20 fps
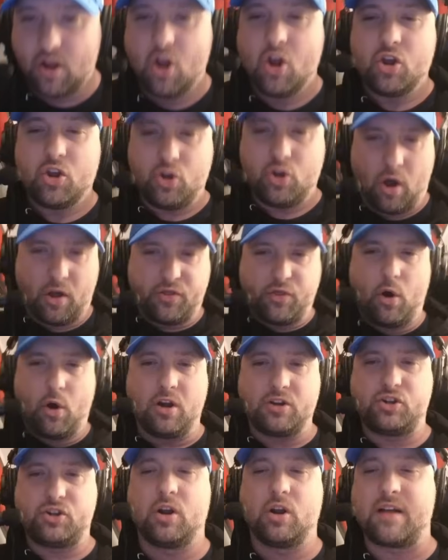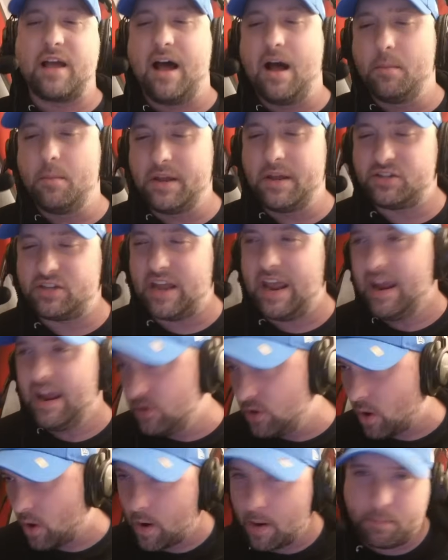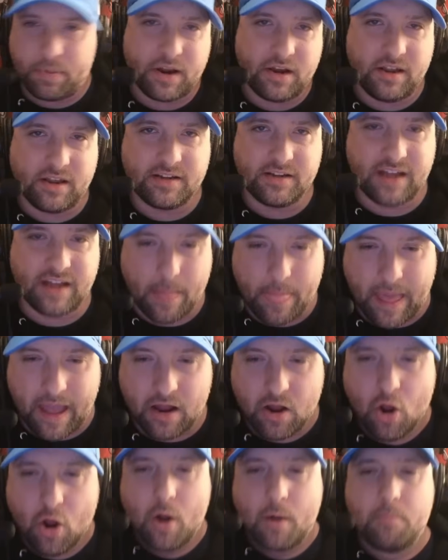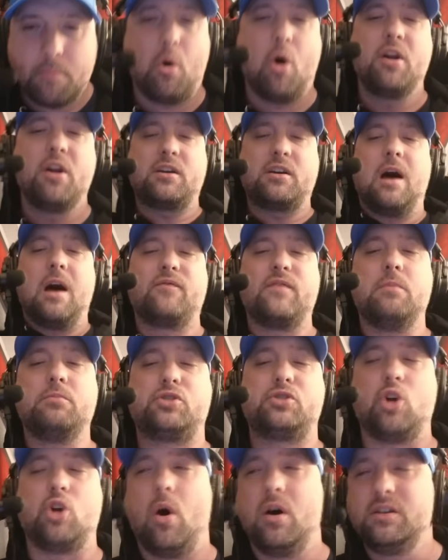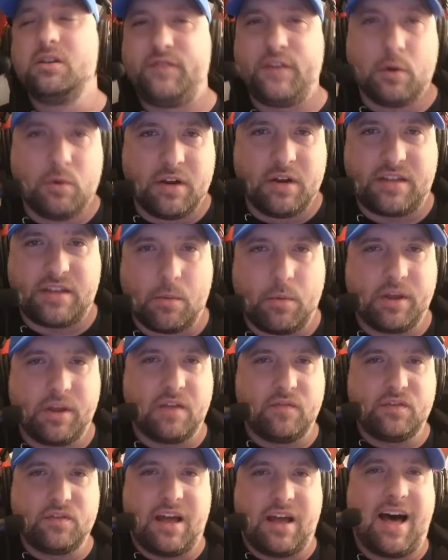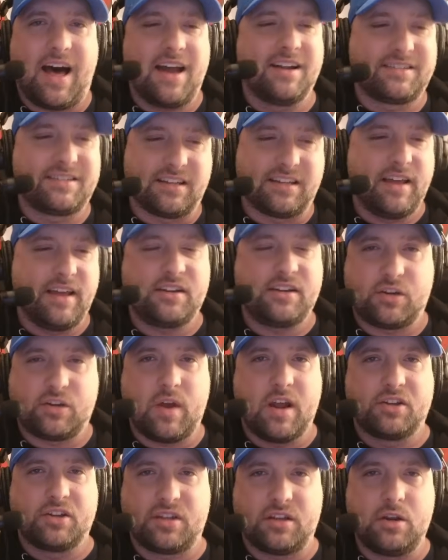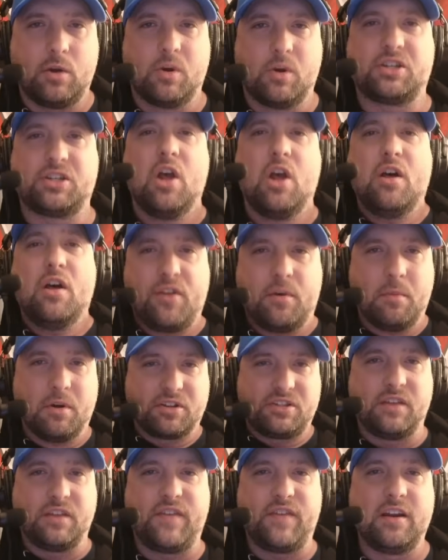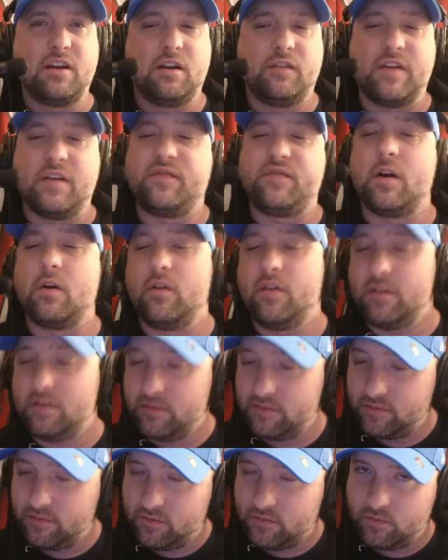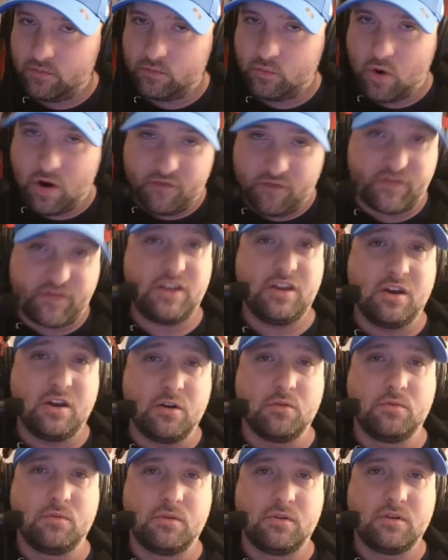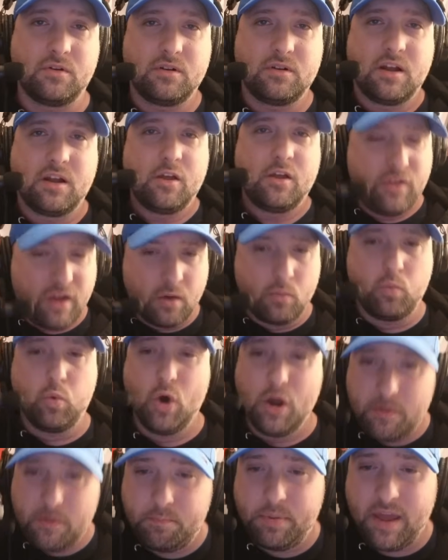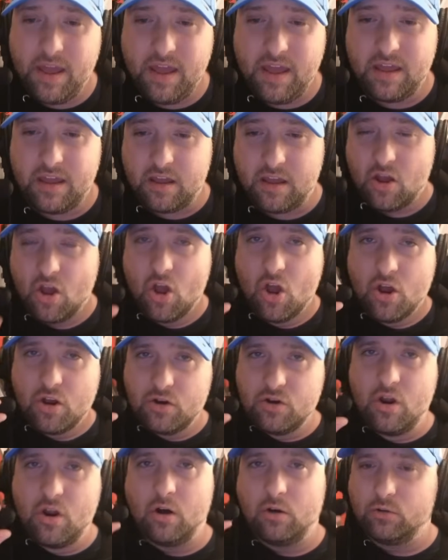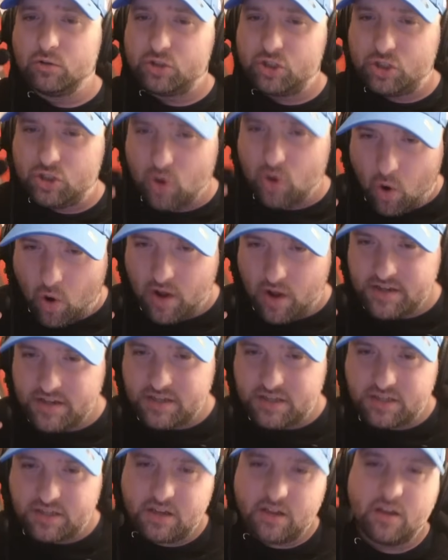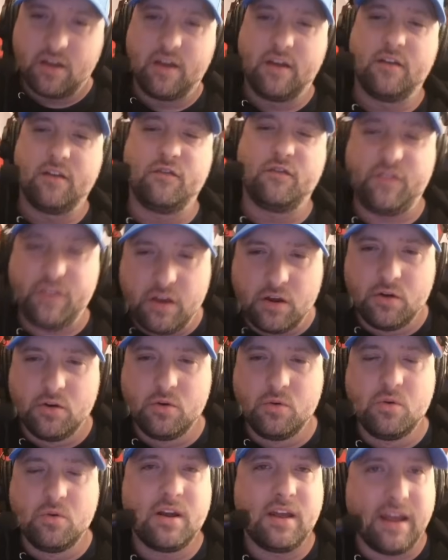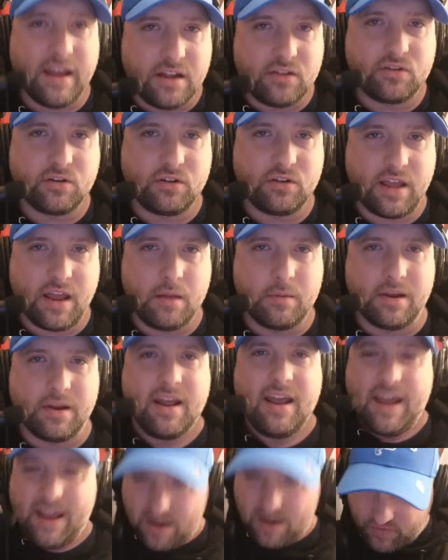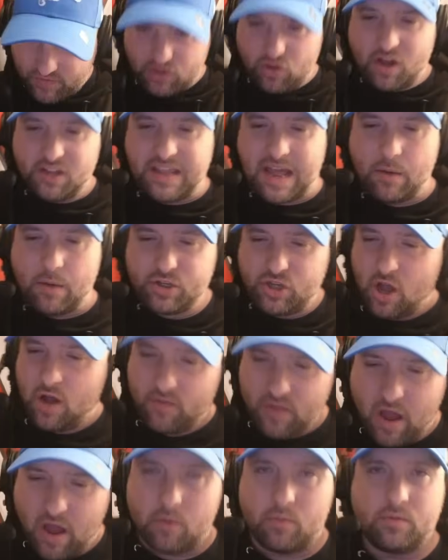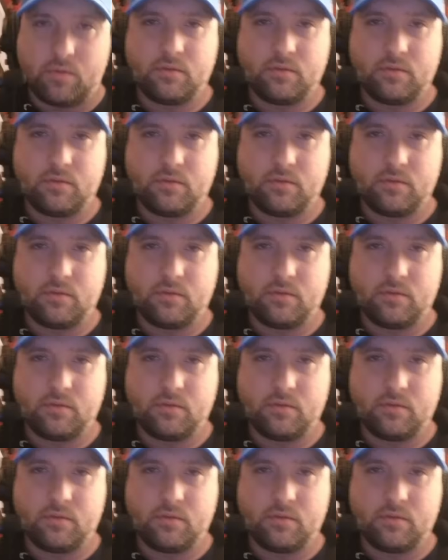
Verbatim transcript: Your thoughts, your comments, and your opinions on that. More to come from Sean View and Tim. We give you the hottest, the latest, the greatest, the newest, the most definitive weren't for you, there would be no Sean's View Entertainment. And if you thought that was all, no.